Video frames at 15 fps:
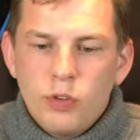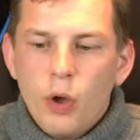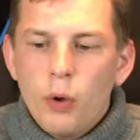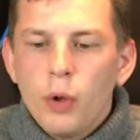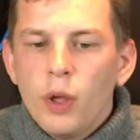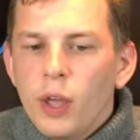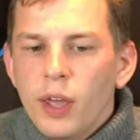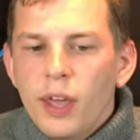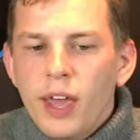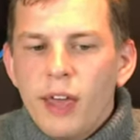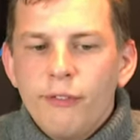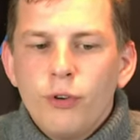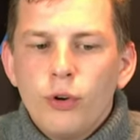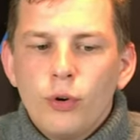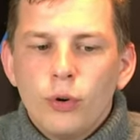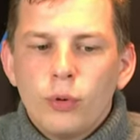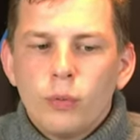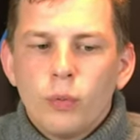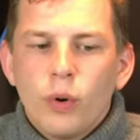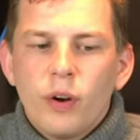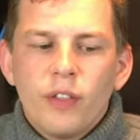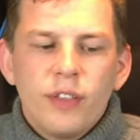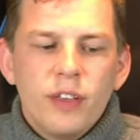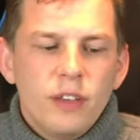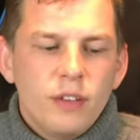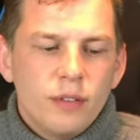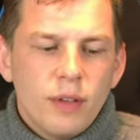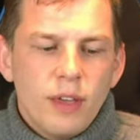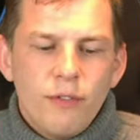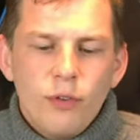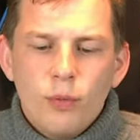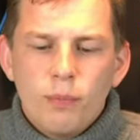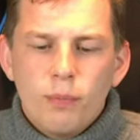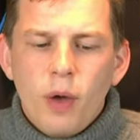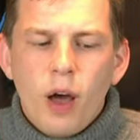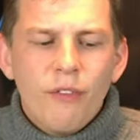so if you're one of these, if you're,